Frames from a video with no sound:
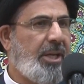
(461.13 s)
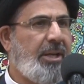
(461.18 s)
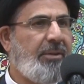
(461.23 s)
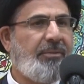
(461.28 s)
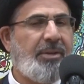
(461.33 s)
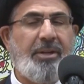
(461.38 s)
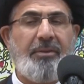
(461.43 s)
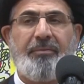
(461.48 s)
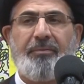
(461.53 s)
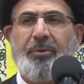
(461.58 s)

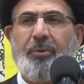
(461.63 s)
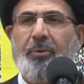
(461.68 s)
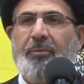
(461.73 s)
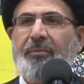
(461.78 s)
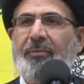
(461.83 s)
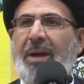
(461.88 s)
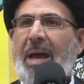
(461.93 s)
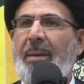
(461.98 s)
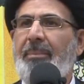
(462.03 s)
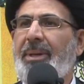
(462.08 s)
Even if your
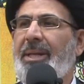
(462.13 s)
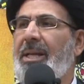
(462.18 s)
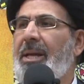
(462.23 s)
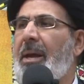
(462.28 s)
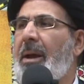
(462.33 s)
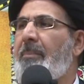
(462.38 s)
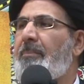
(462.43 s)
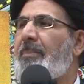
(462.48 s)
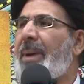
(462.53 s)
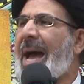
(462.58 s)
family
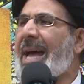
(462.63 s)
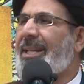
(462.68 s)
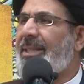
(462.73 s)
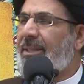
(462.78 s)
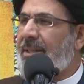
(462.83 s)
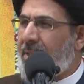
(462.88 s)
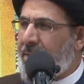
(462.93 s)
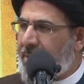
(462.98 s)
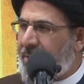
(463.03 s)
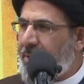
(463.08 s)

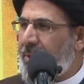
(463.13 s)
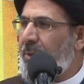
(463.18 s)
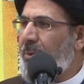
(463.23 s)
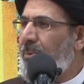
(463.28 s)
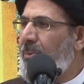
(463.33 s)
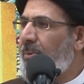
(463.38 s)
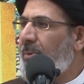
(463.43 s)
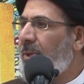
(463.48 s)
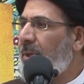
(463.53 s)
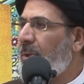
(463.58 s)
abandons
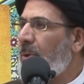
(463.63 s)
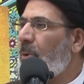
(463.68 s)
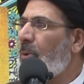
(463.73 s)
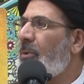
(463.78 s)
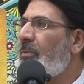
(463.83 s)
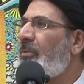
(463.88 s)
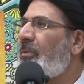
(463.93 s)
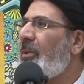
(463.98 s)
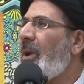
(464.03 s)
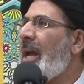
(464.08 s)
you,
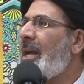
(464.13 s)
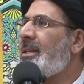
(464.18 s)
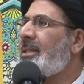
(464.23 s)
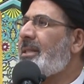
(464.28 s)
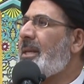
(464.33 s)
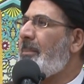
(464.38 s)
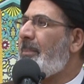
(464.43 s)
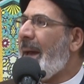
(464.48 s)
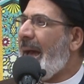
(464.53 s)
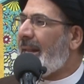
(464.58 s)
your
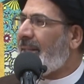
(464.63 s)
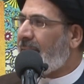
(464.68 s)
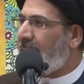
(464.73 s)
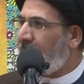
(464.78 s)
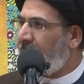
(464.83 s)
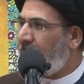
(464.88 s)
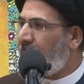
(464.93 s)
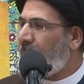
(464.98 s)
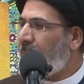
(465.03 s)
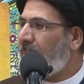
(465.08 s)
friends
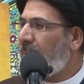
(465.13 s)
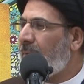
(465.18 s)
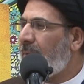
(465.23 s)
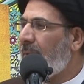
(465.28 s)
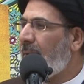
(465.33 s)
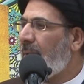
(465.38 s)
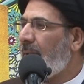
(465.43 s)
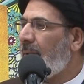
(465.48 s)
abandon you,